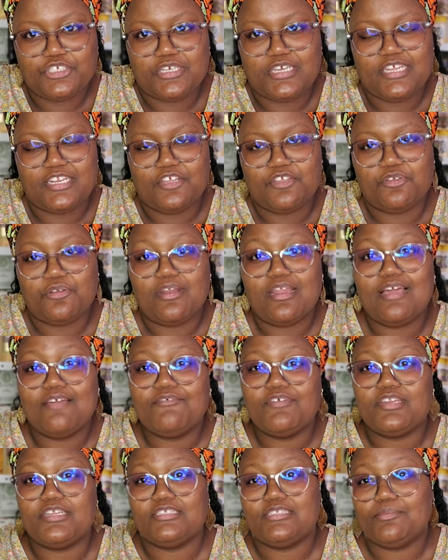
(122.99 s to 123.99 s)
you're in your
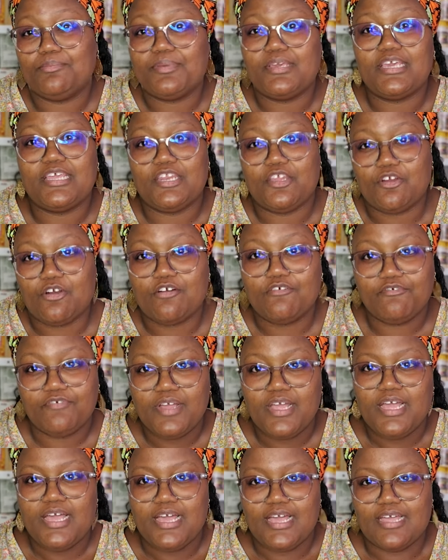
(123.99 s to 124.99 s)
life, and it's the beginning of
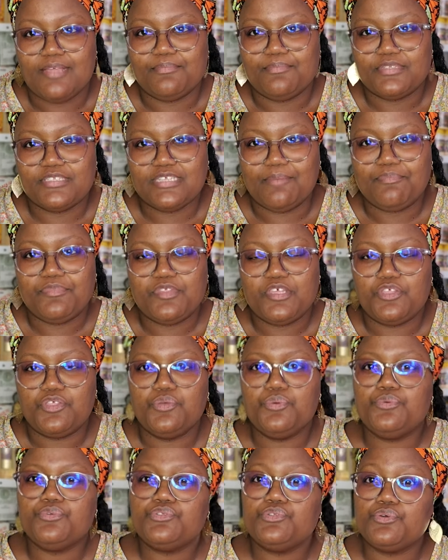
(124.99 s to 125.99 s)
something
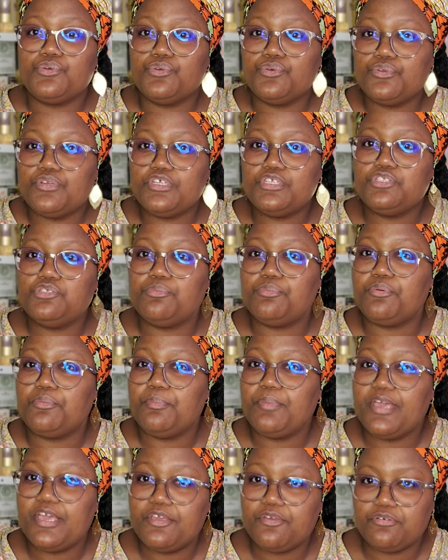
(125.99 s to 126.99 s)
new. So you need to
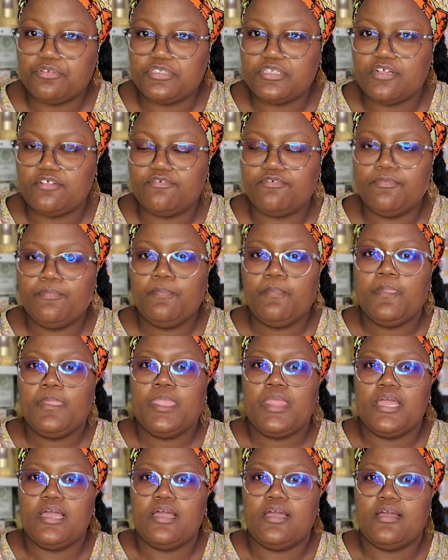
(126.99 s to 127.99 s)
prepare yourself
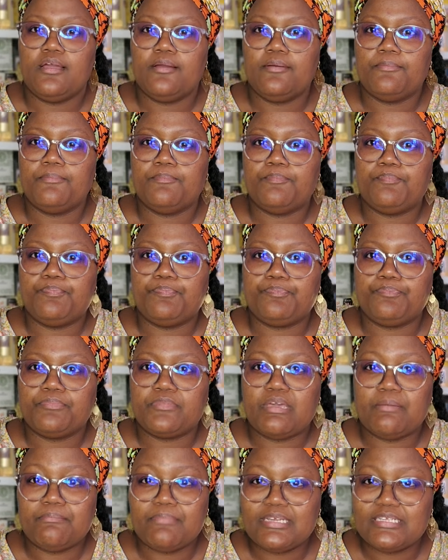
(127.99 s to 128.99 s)

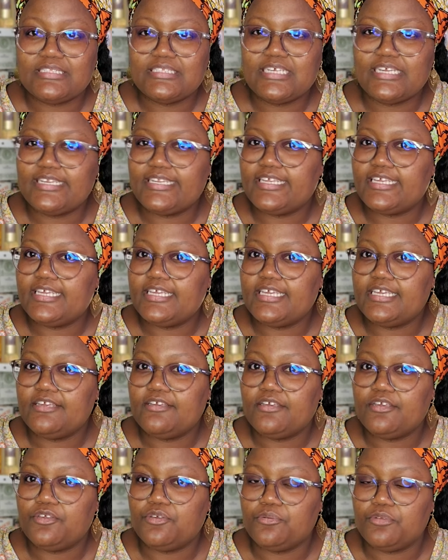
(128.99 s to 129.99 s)

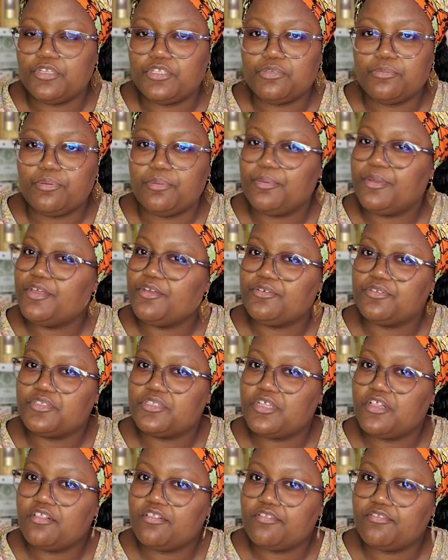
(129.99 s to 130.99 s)
mentally, you need to prepare
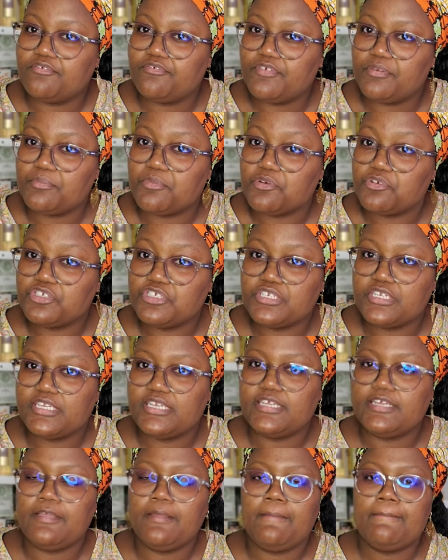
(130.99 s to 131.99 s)
yourself
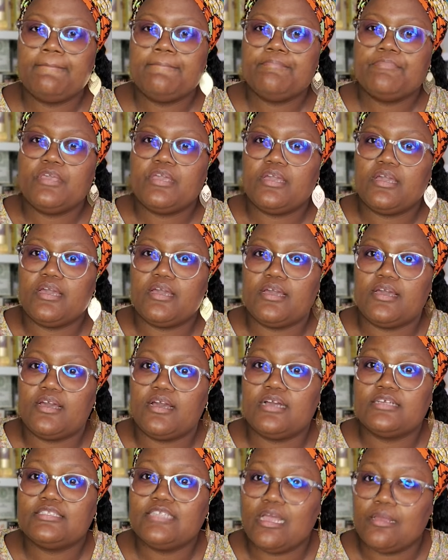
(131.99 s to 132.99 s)
emotionally,
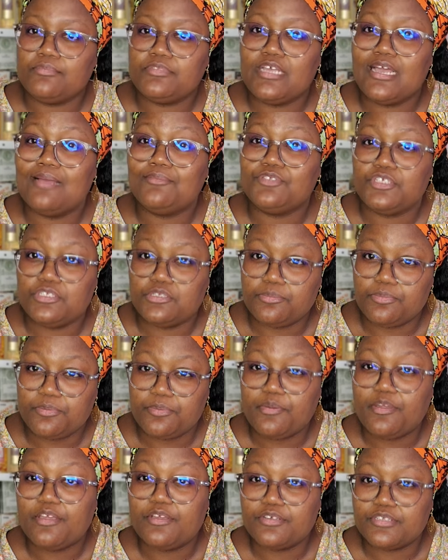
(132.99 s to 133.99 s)
sometimes you need to
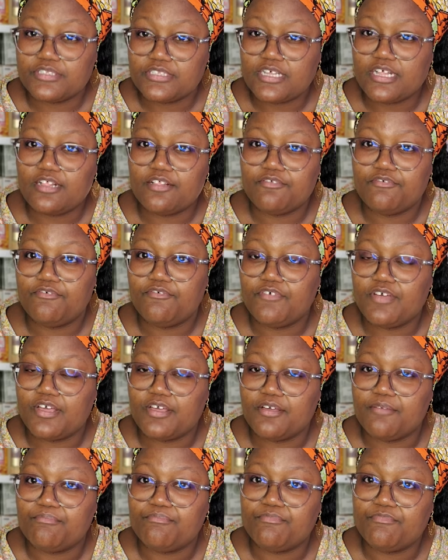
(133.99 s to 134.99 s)
prepare yourself
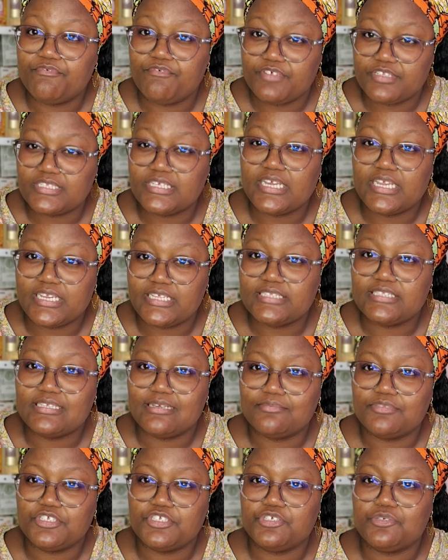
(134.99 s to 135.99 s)
physically. In
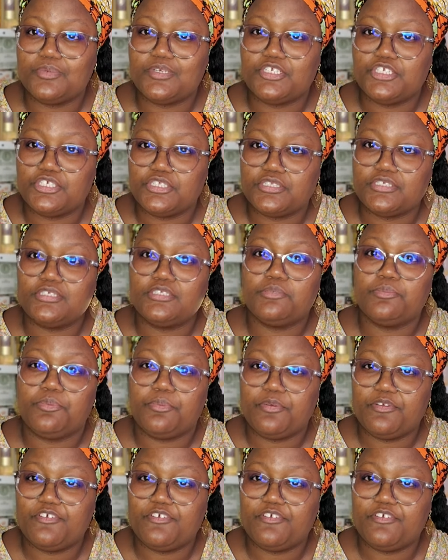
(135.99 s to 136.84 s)
some situations you need to